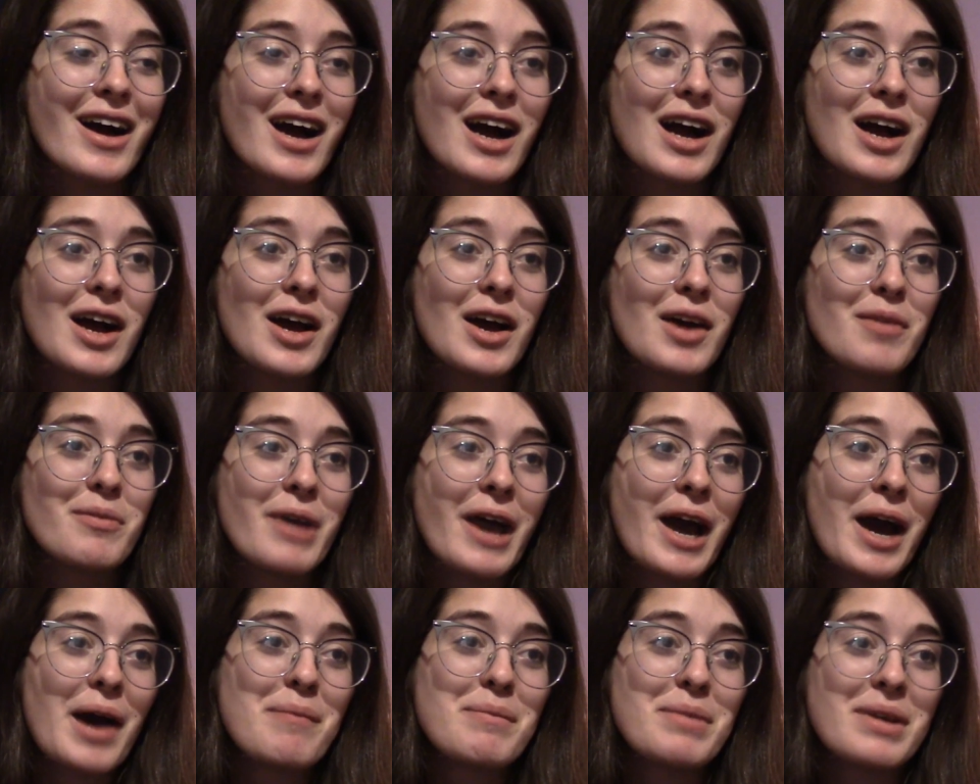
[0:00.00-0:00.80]
I'm
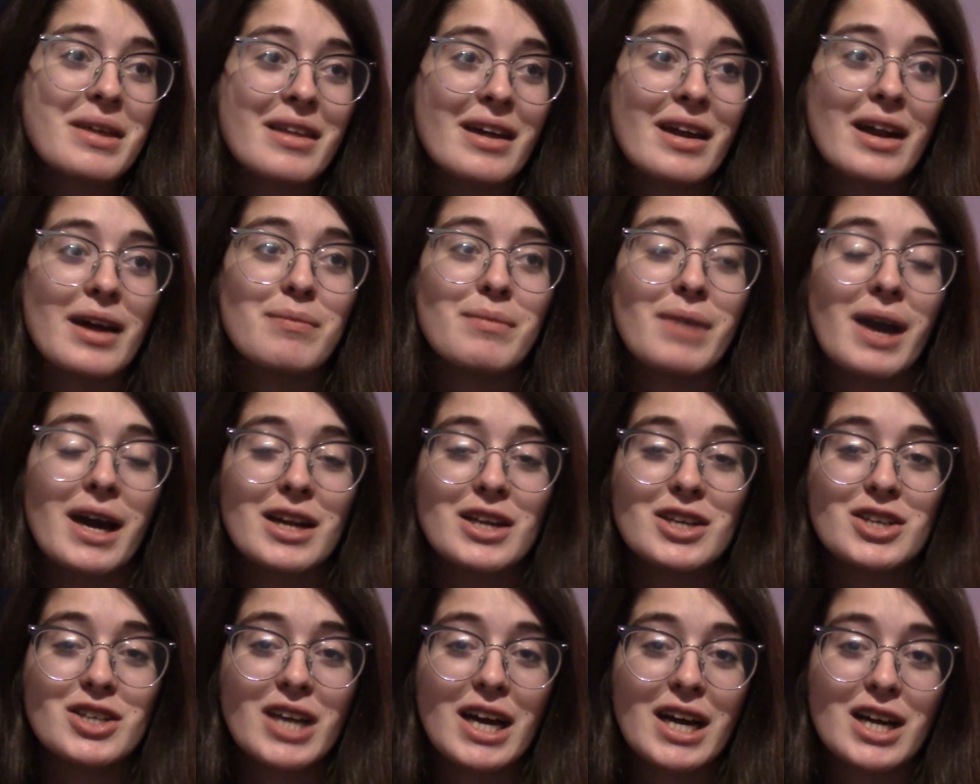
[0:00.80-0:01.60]
happy that I
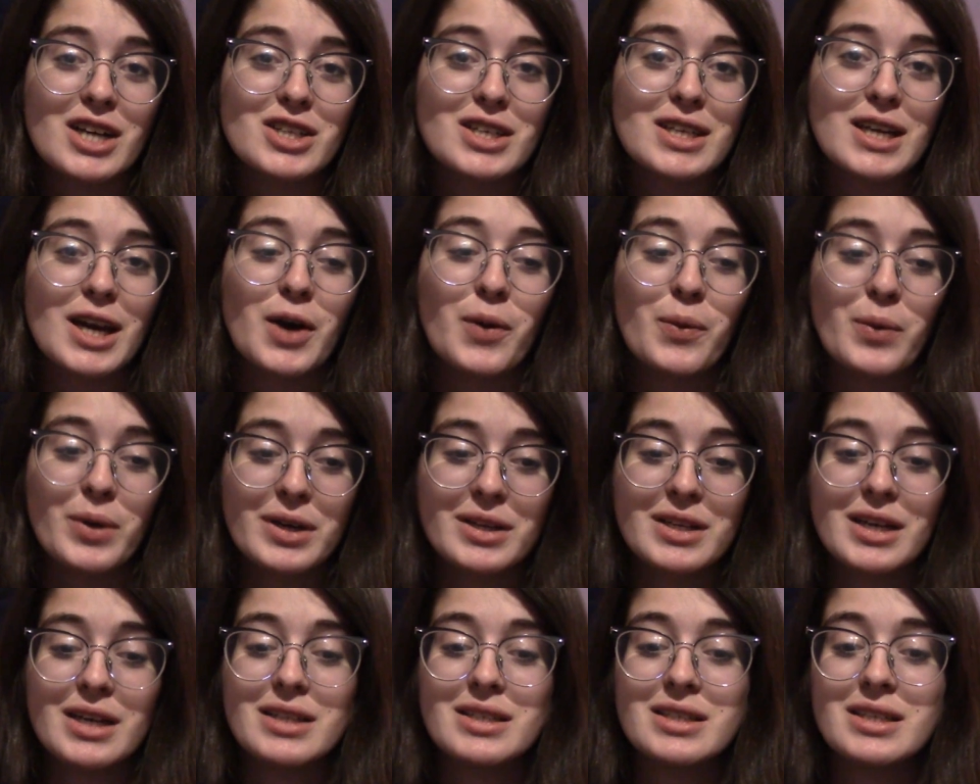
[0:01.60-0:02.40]
managed to actually get work
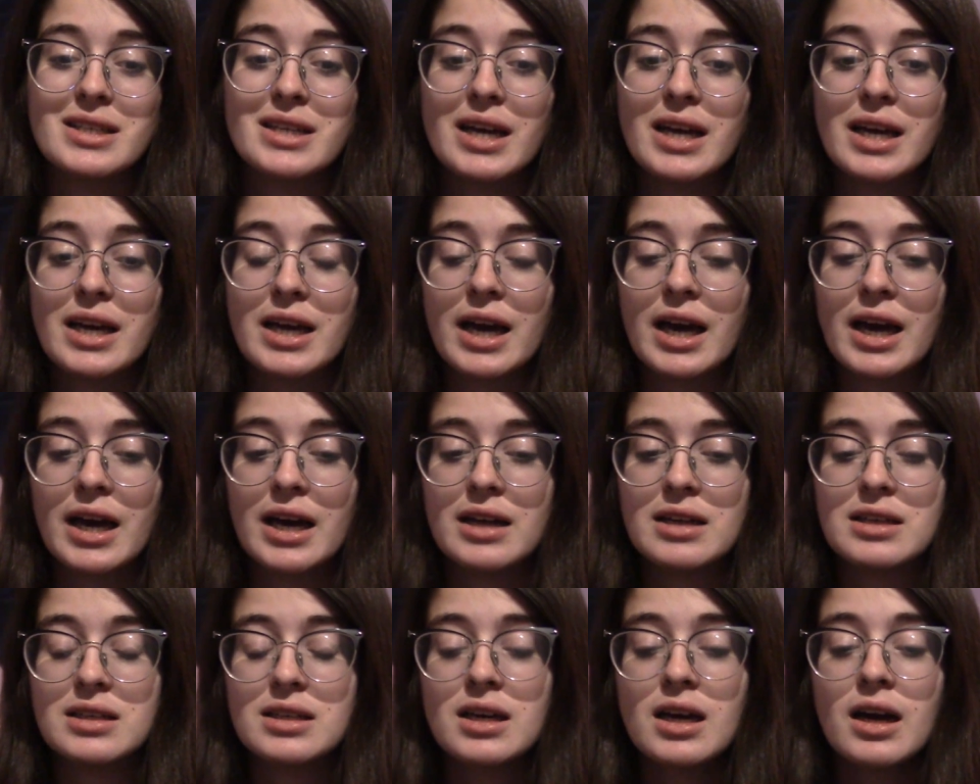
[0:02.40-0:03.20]
done today,
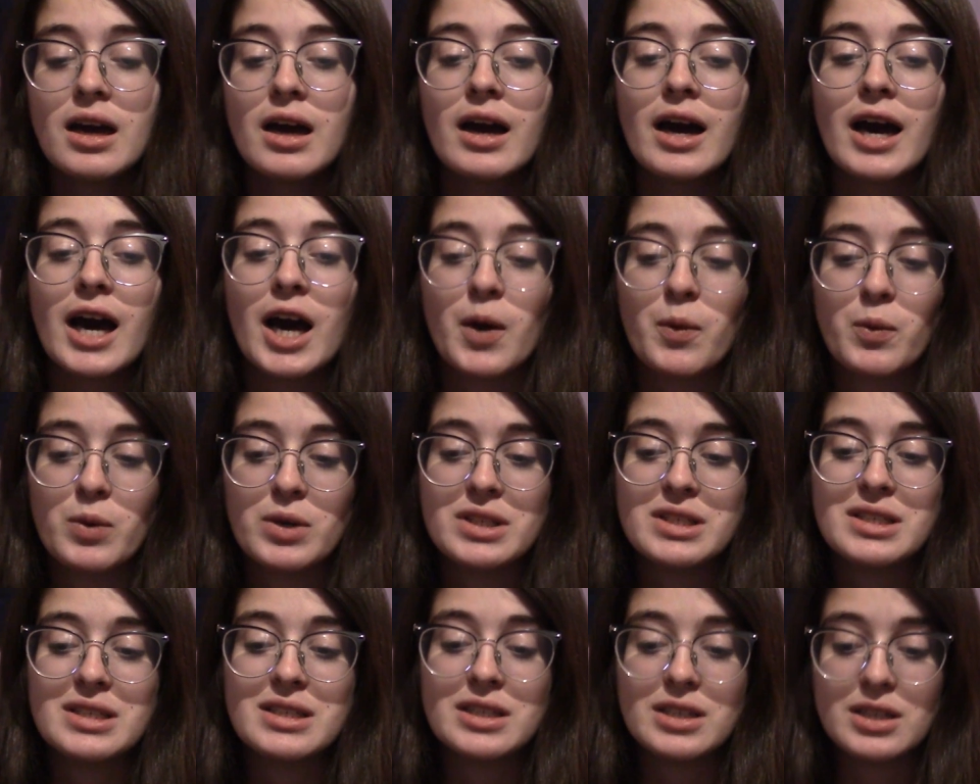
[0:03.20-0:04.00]
and I would
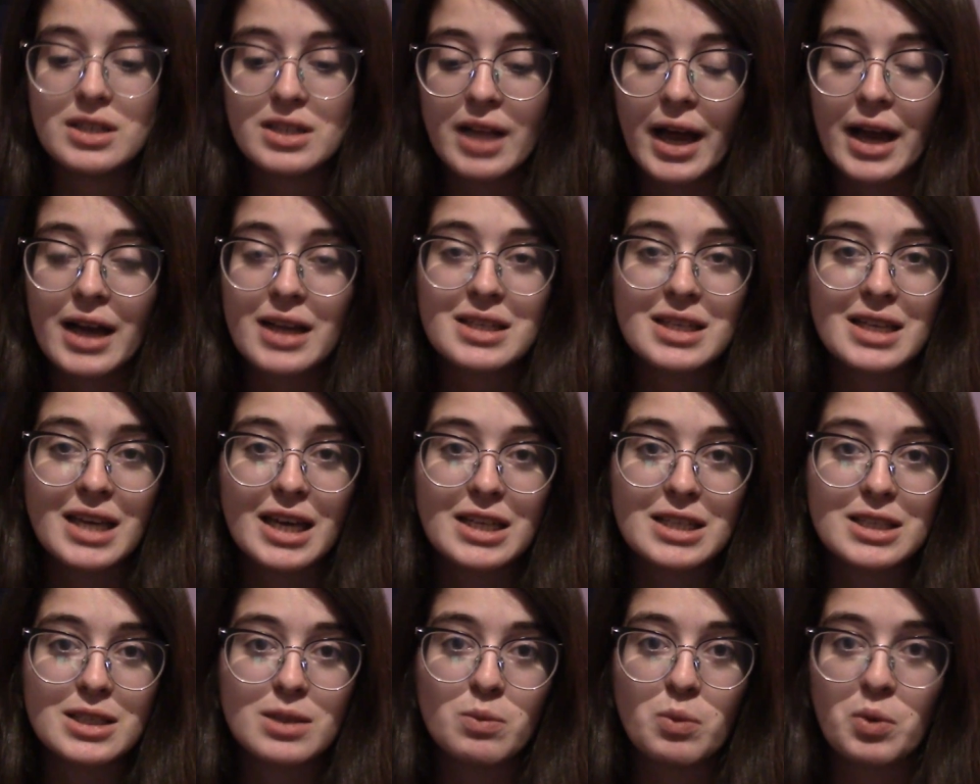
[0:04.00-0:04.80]
still like to
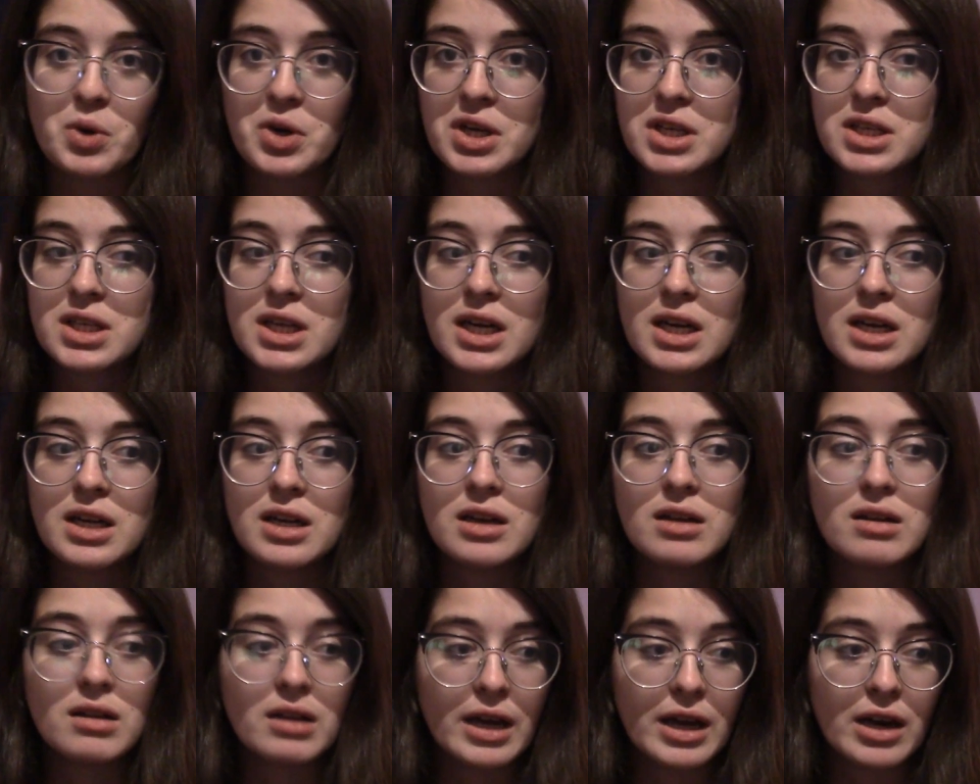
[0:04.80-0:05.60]
get some work
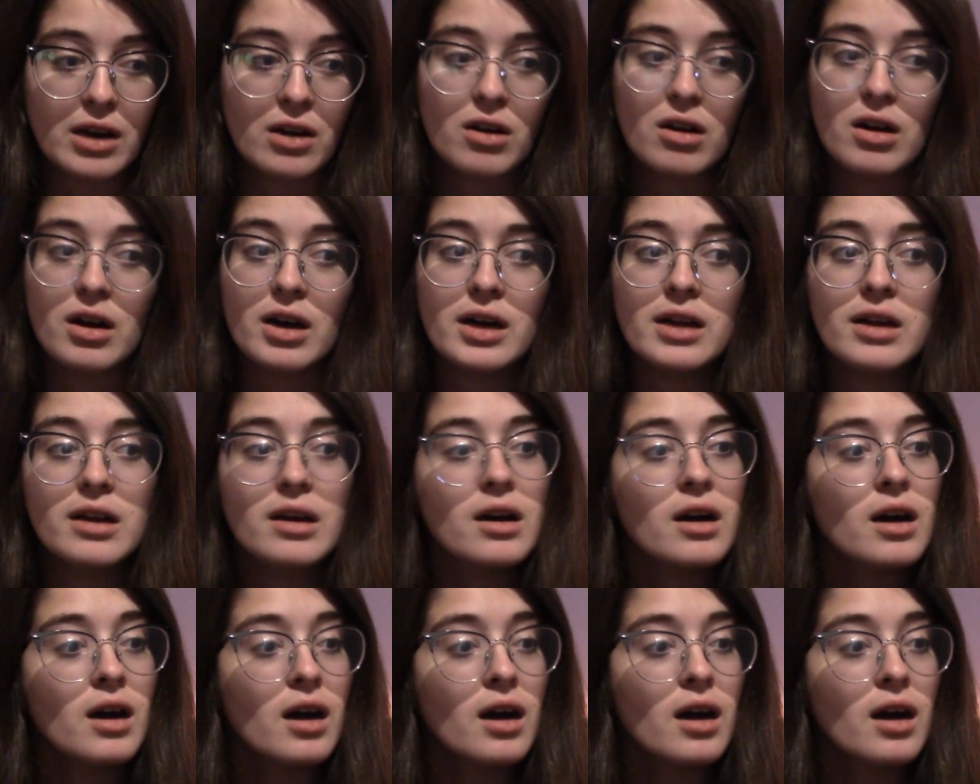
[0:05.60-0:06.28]
done later on.